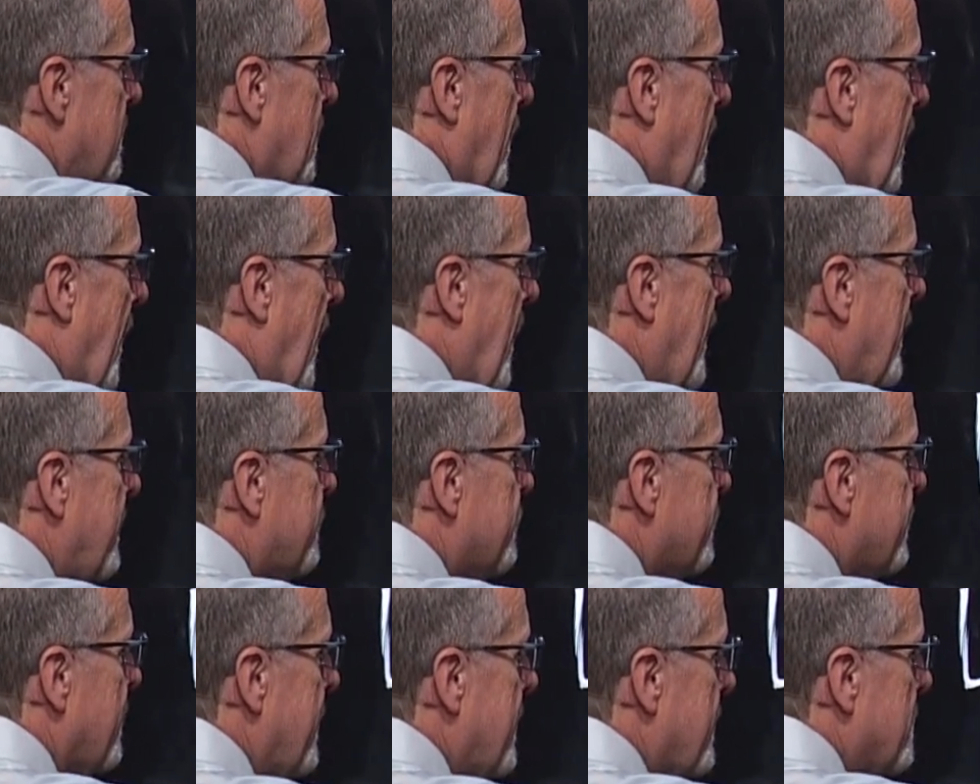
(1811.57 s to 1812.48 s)
I
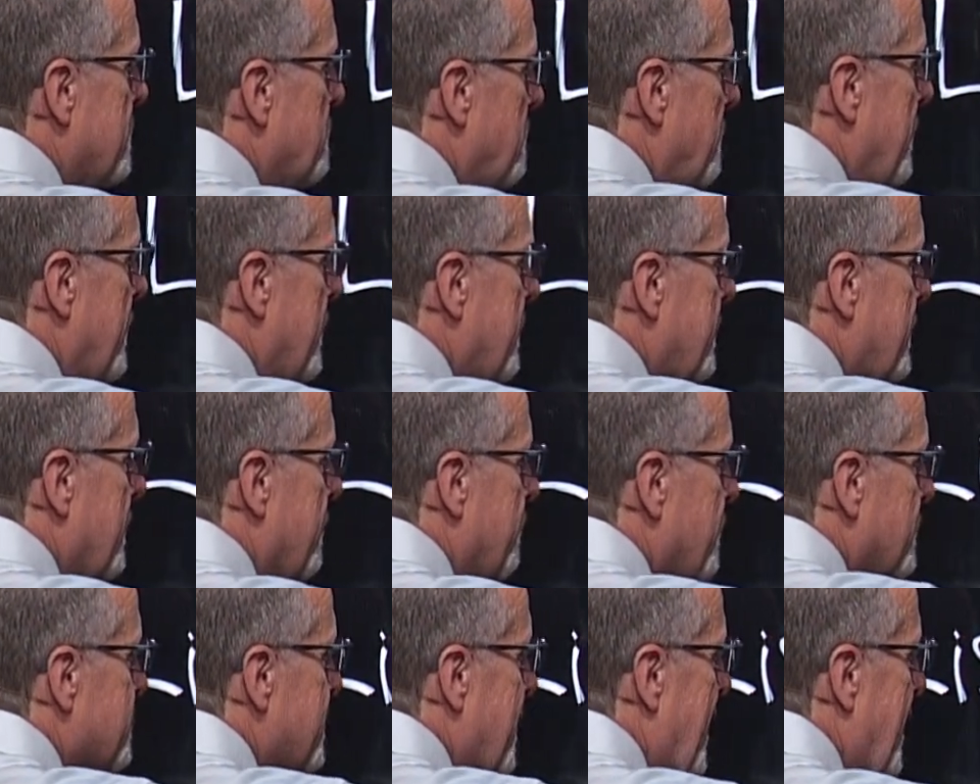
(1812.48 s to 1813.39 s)
think many of
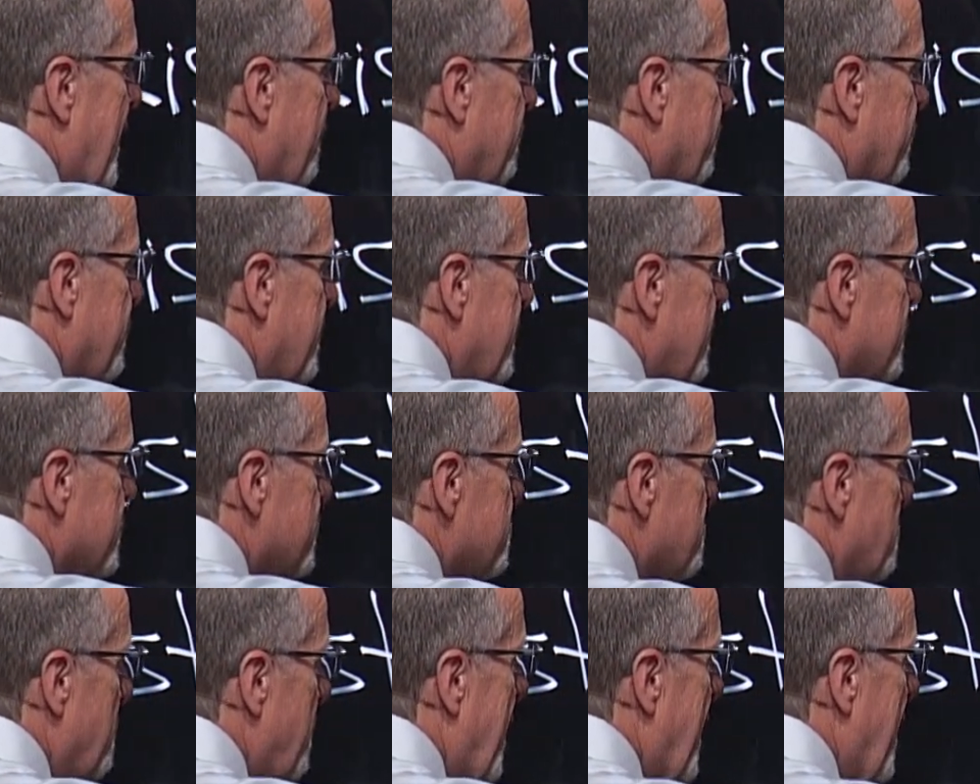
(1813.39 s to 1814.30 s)
us have this
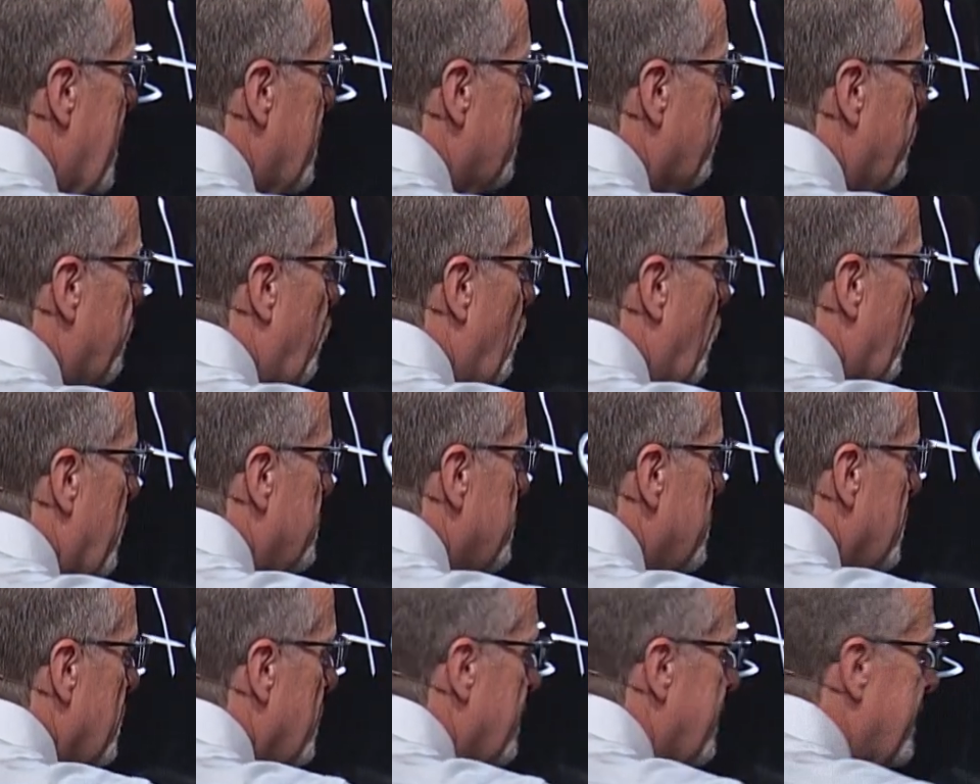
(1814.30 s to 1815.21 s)
math
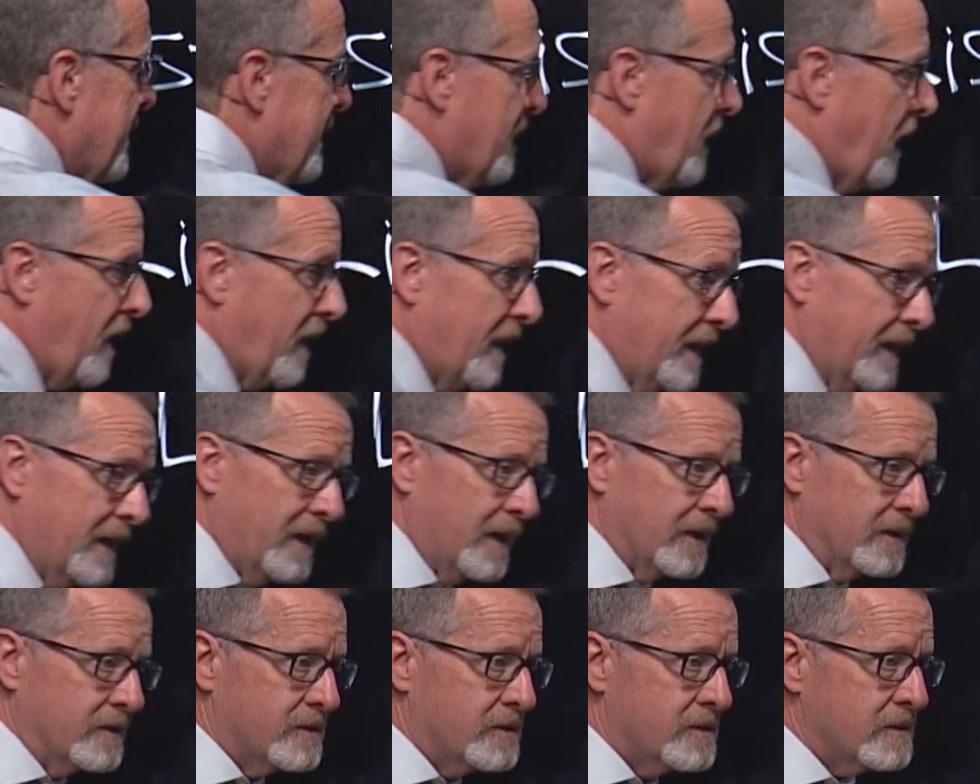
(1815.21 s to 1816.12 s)
formula in our
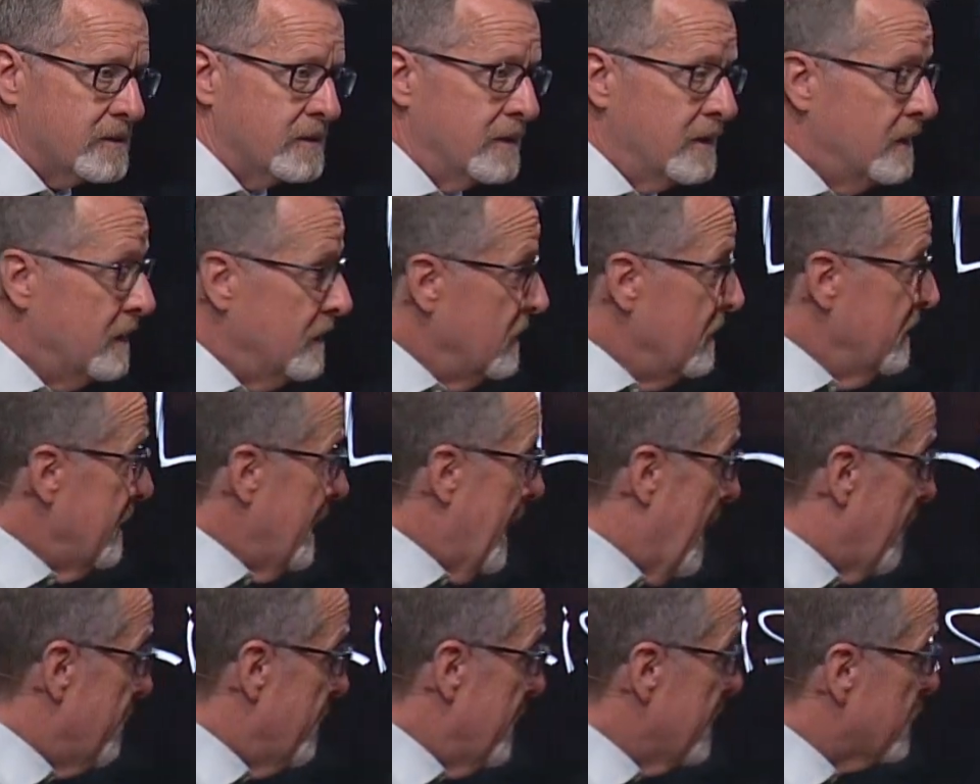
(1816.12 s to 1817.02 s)
heads.
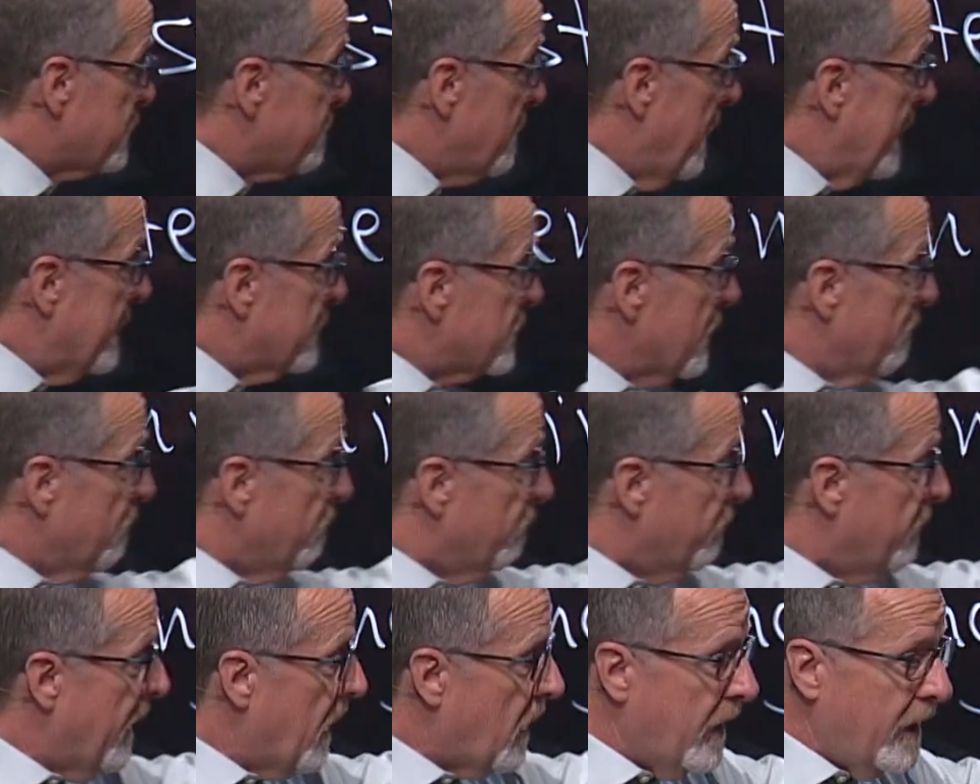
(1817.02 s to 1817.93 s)
And this makes it
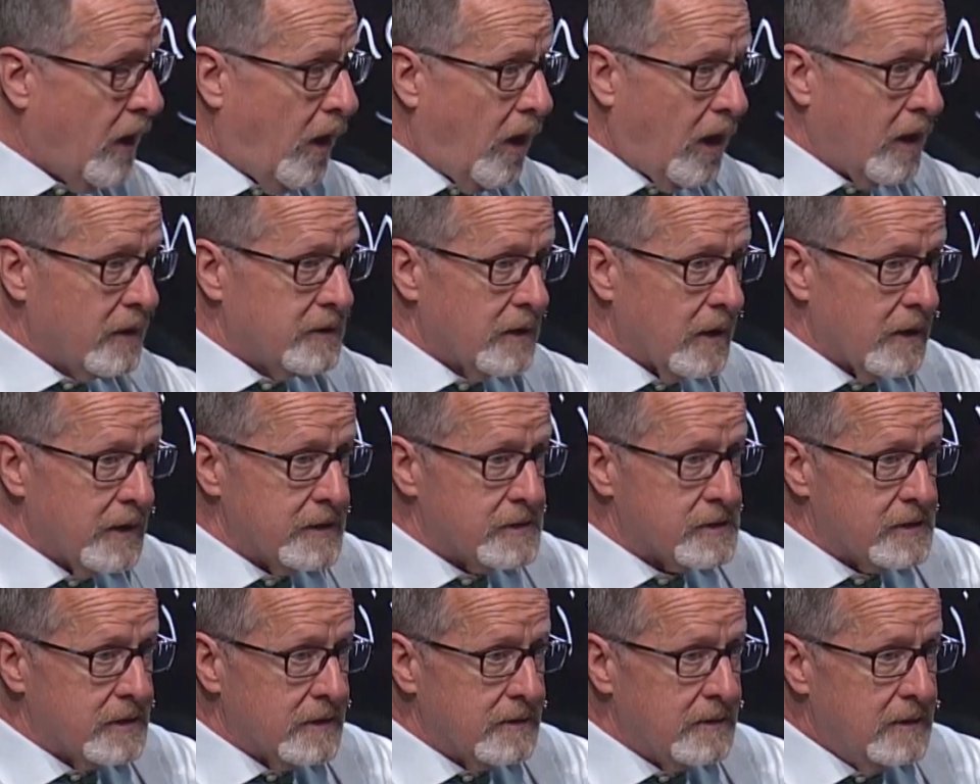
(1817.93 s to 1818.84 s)
very hard to
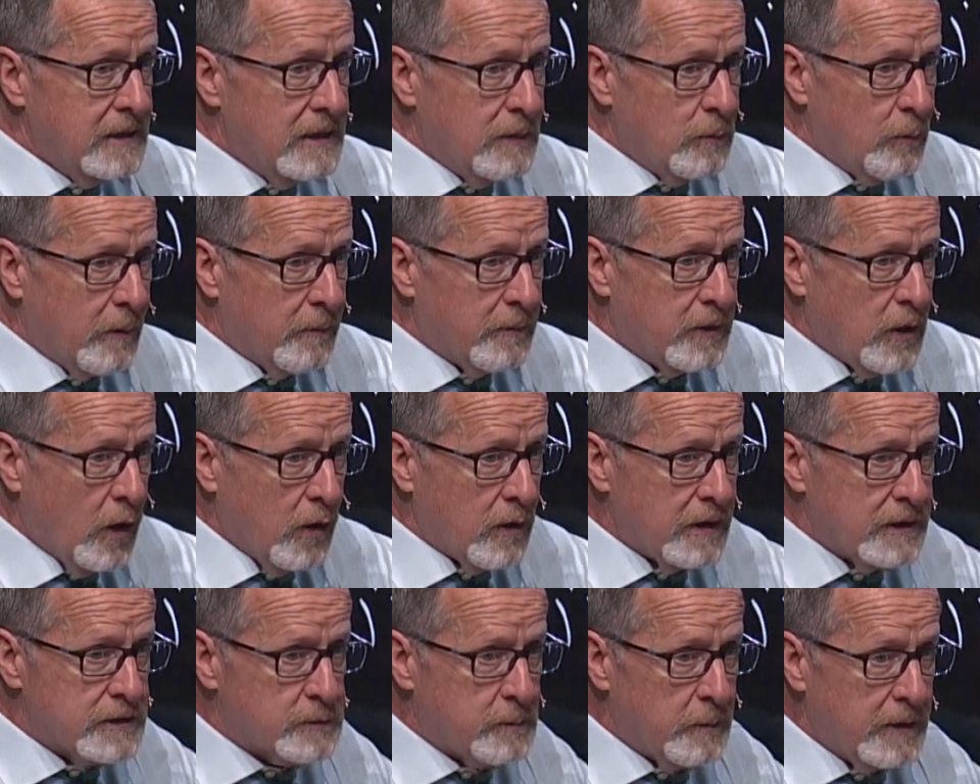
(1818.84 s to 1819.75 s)
listen. When we don't
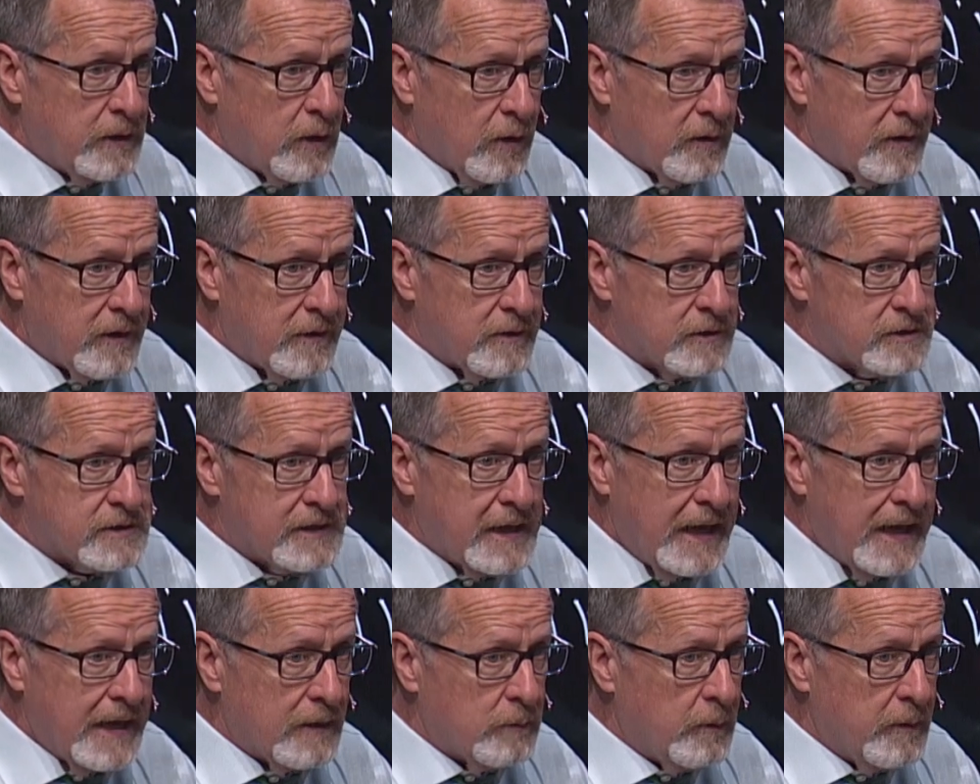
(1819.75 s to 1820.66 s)
listen, we don't
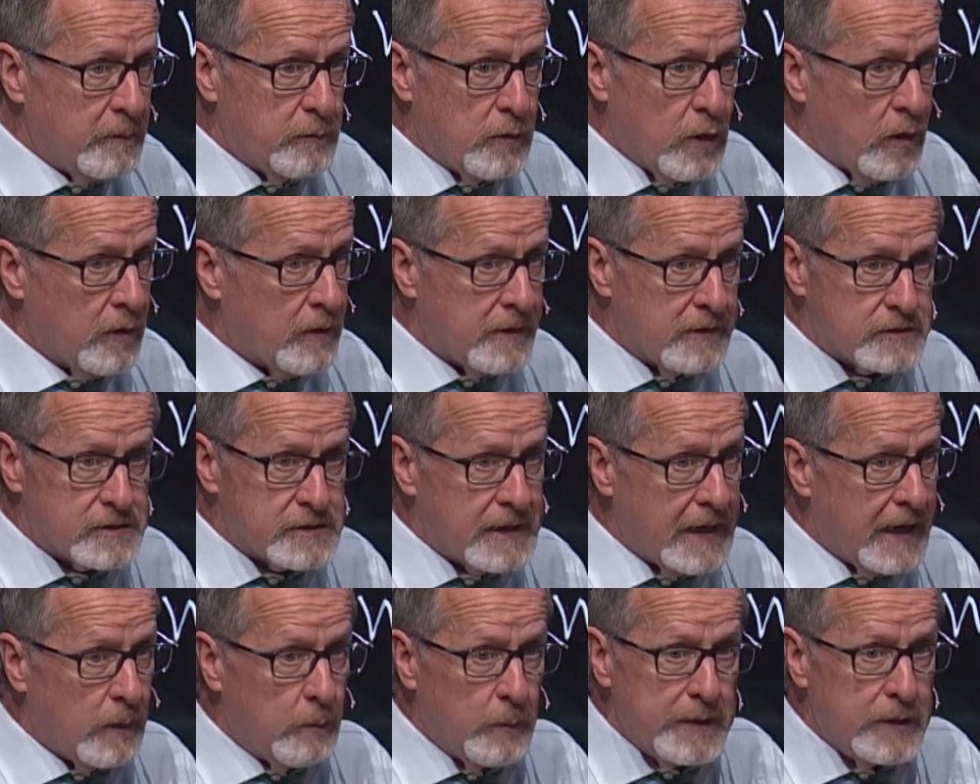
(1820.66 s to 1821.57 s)
understand. When we don't
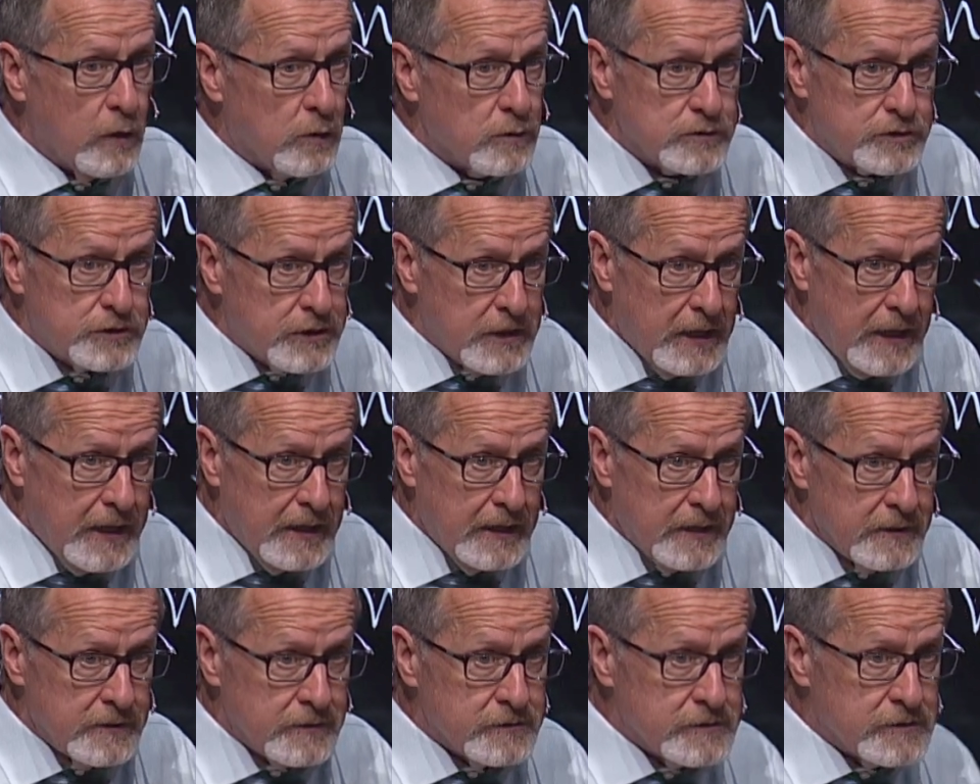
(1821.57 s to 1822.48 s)
understand, we don't
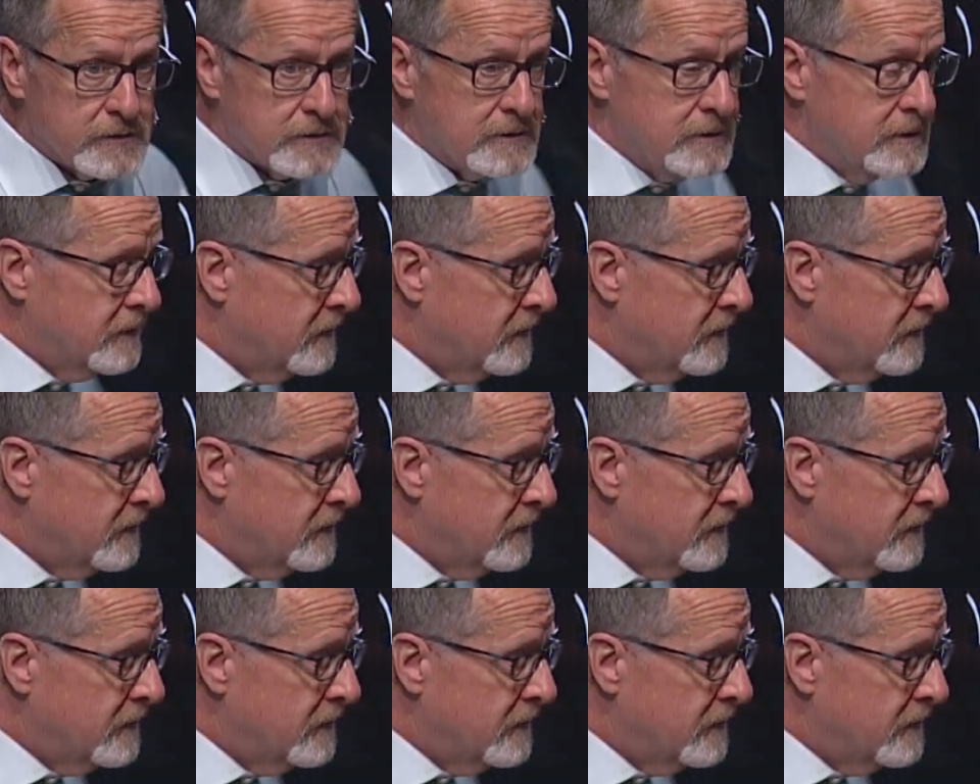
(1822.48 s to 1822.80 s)
change.